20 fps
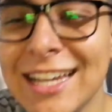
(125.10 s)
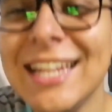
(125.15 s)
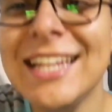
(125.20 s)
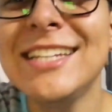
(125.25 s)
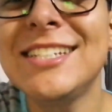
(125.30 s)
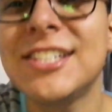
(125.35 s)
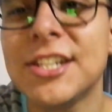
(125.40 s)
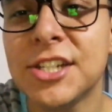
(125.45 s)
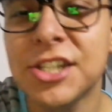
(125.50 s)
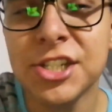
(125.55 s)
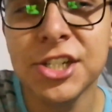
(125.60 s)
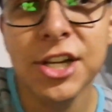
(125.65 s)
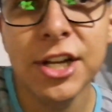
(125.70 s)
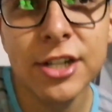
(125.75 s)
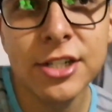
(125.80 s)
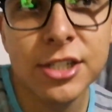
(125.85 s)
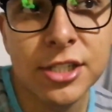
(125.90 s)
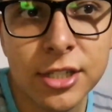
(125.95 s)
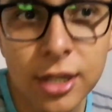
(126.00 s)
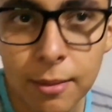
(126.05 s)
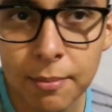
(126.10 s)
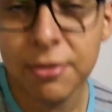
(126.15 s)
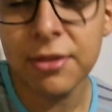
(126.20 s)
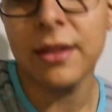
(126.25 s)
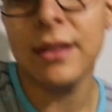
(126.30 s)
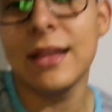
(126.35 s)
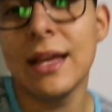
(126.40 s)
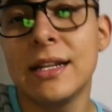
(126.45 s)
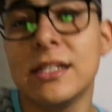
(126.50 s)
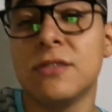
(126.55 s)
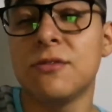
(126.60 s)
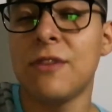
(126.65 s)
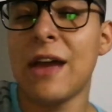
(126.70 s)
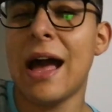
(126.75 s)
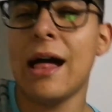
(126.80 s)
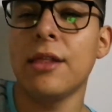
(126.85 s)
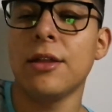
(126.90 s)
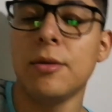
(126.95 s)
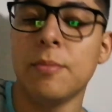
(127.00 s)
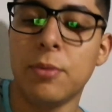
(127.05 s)
need to share something that is
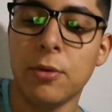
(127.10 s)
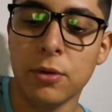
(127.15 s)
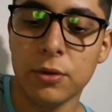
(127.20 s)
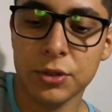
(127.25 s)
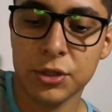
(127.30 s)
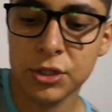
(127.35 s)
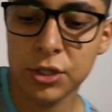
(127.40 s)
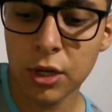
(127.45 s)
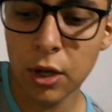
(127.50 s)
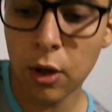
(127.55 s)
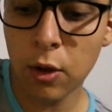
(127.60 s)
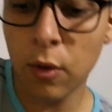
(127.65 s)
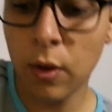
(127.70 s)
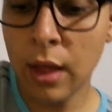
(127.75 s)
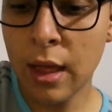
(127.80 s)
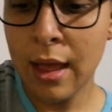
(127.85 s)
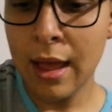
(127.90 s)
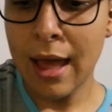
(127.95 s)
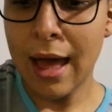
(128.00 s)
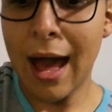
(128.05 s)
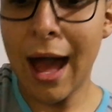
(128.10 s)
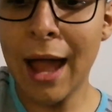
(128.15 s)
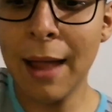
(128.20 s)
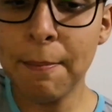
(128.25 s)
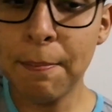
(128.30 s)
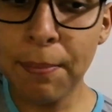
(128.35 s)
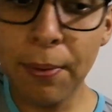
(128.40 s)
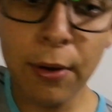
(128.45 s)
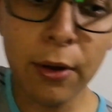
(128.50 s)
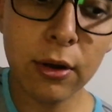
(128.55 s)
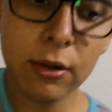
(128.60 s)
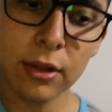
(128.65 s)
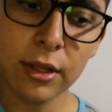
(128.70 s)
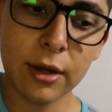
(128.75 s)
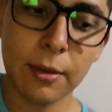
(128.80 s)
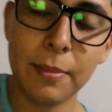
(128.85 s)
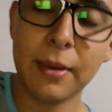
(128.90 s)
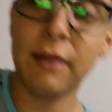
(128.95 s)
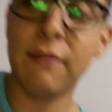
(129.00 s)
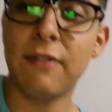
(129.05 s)
valuable. So I put a
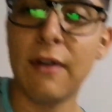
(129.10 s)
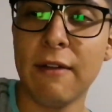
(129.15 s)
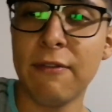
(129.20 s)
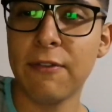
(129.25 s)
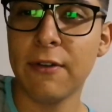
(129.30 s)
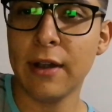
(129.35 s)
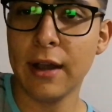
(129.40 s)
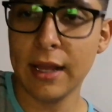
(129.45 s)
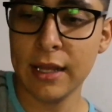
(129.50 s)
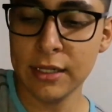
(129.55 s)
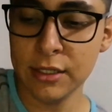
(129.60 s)
little bit of effort